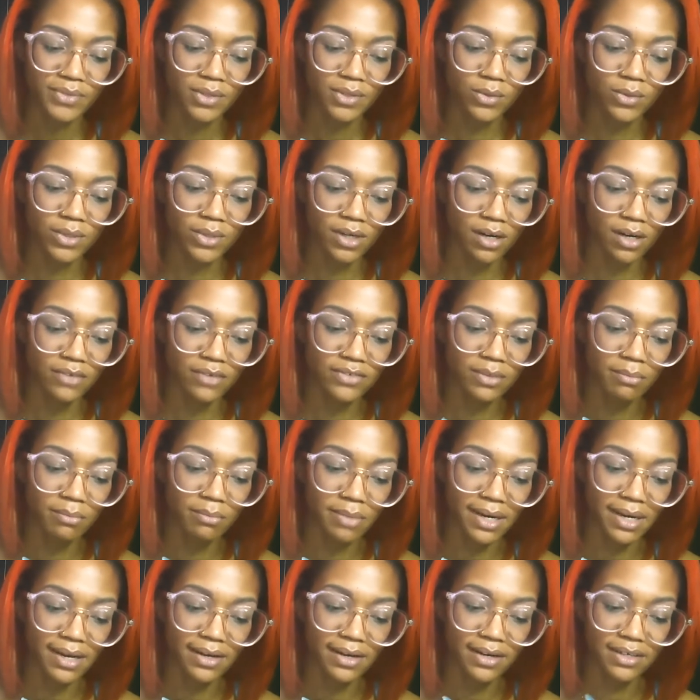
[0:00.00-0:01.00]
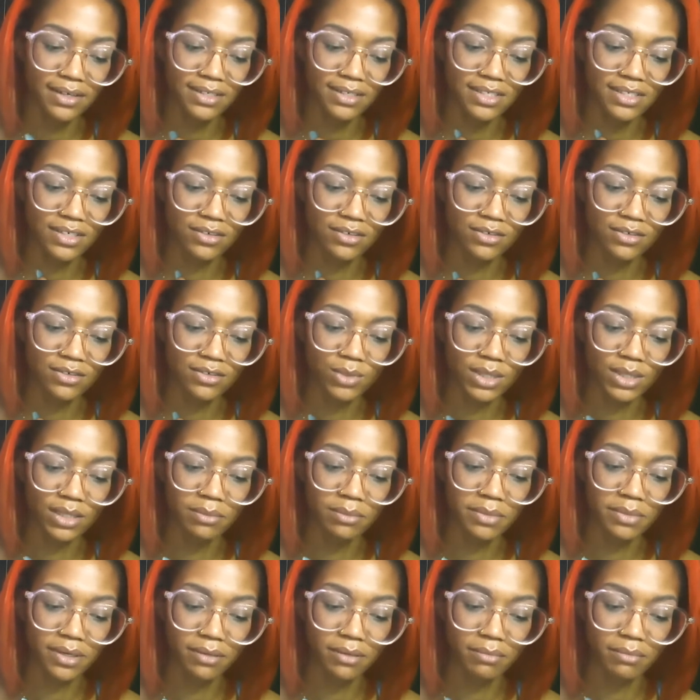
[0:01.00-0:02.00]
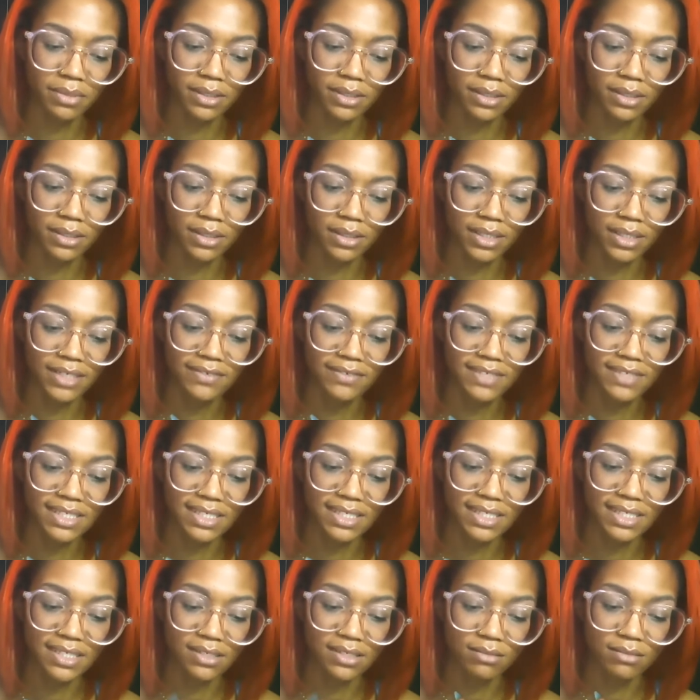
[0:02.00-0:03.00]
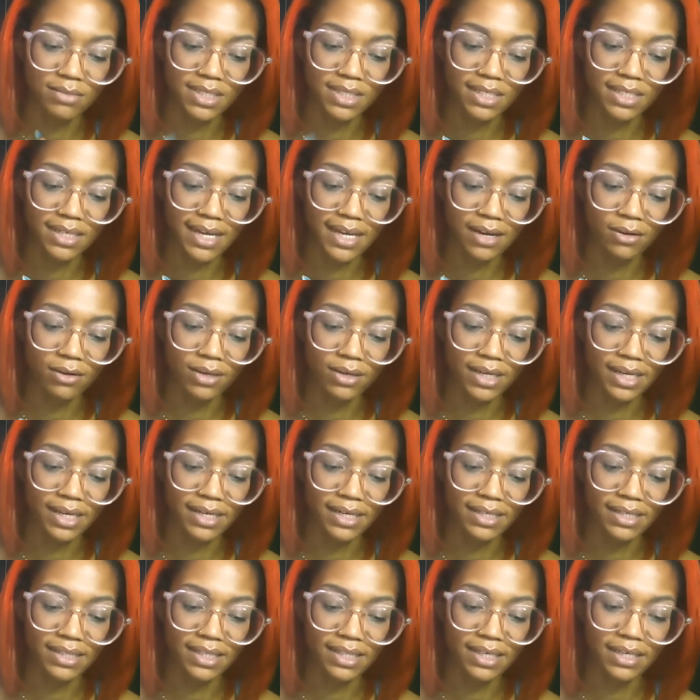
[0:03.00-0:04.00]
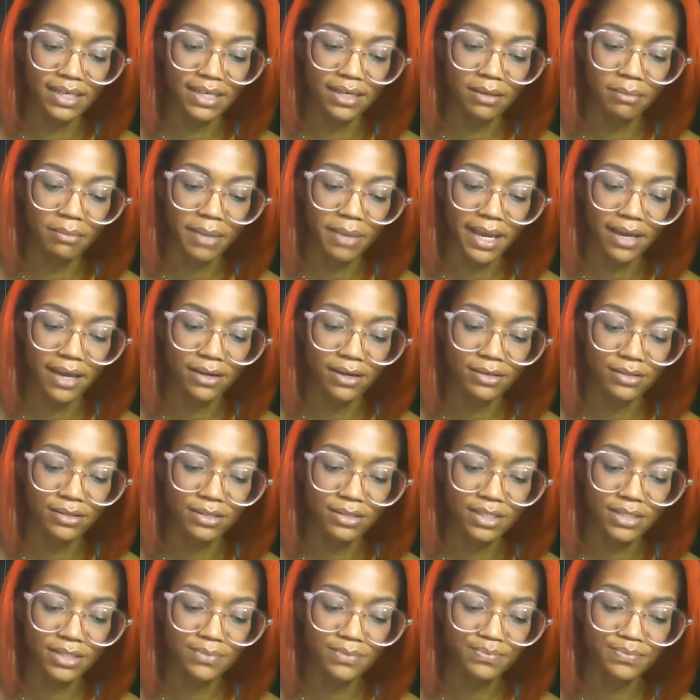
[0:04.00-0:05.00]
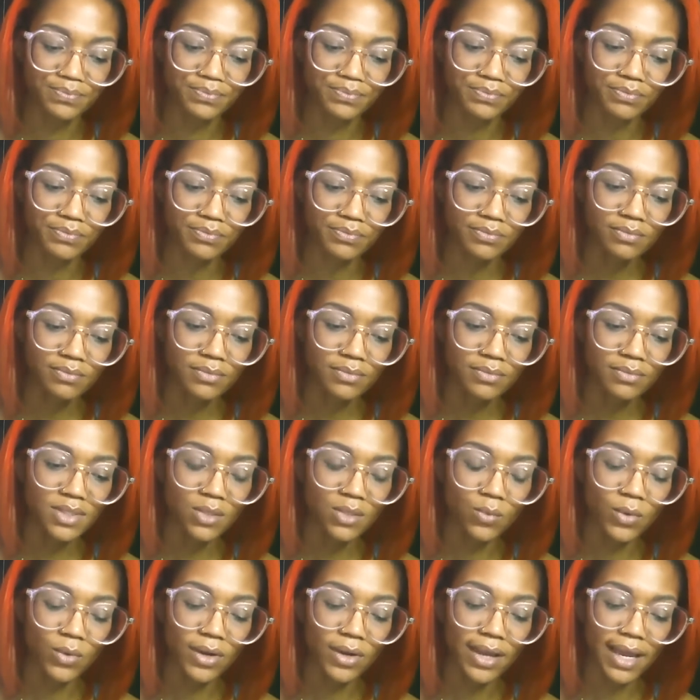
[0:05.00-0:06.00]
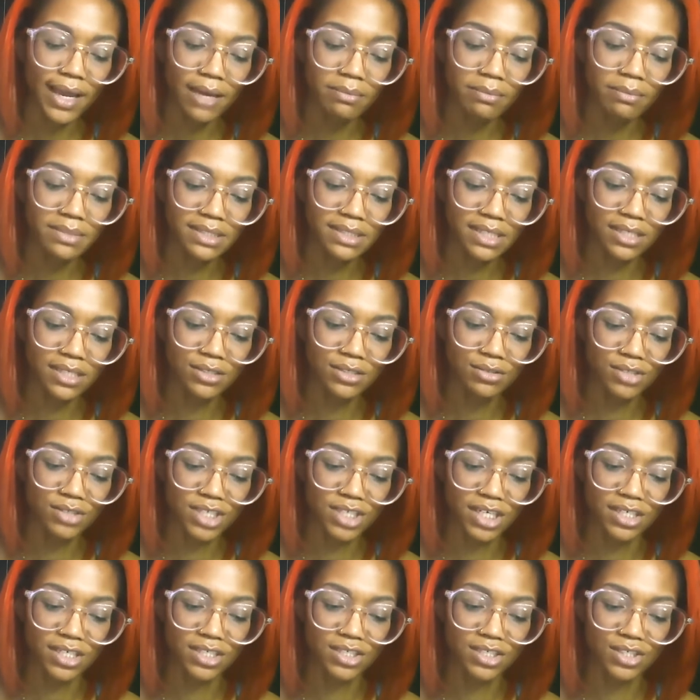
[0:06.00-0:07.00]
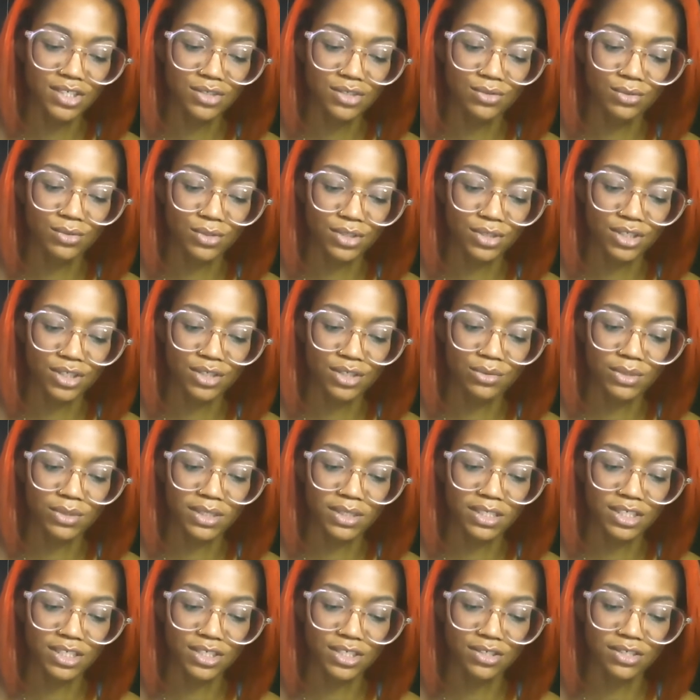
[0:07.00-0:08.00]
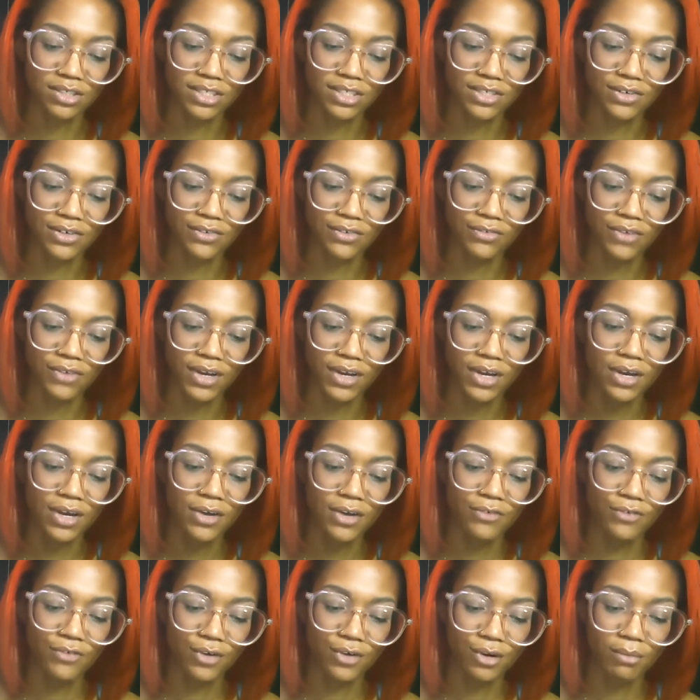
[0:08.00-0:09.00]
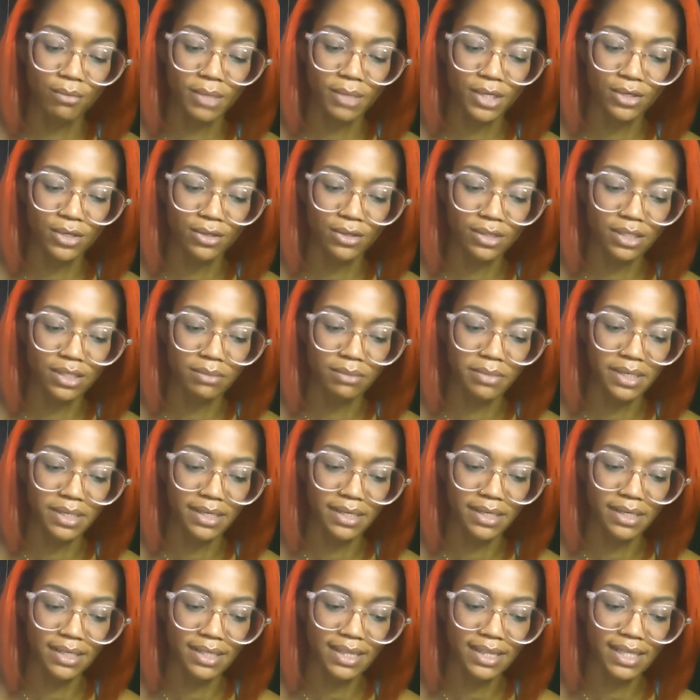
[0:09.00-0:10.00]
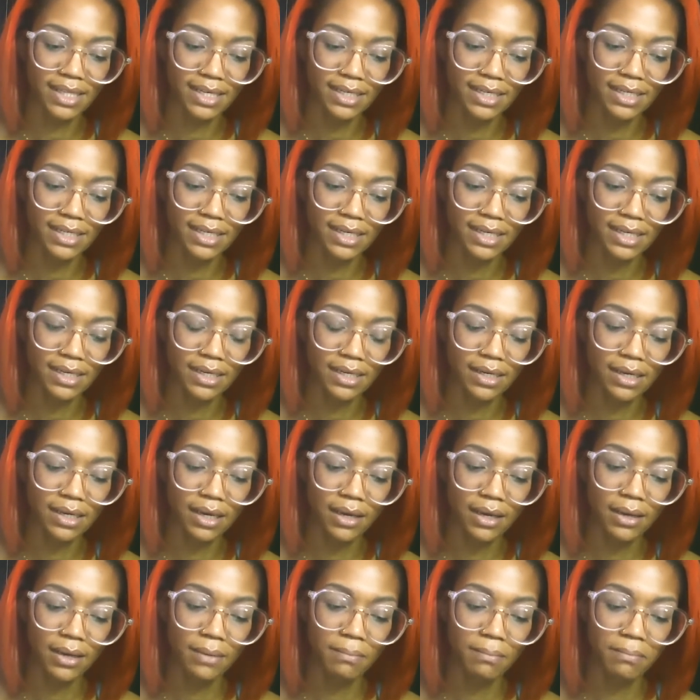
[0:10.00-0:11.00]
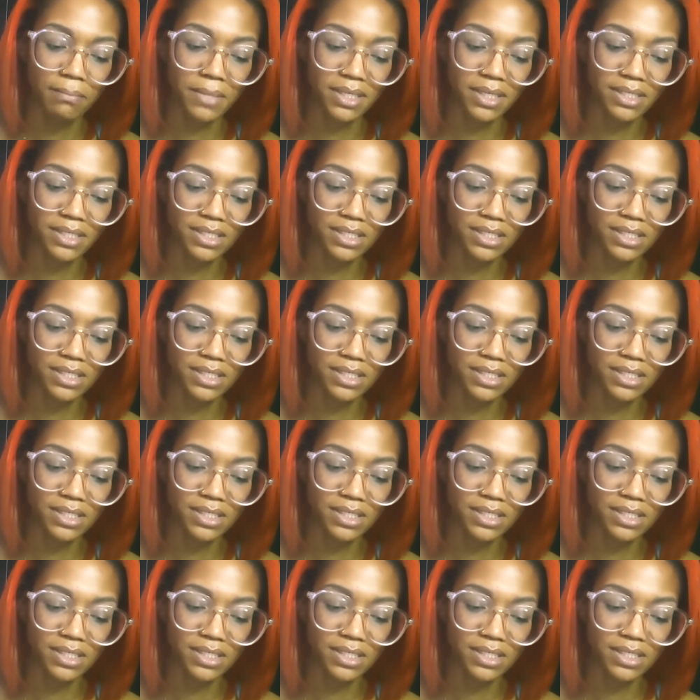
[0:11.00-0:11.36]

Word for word: We often bind ourselves with limited belief systems and outdated thinking patterns. What habits can you change in order to release yourself from your limited thinking? Many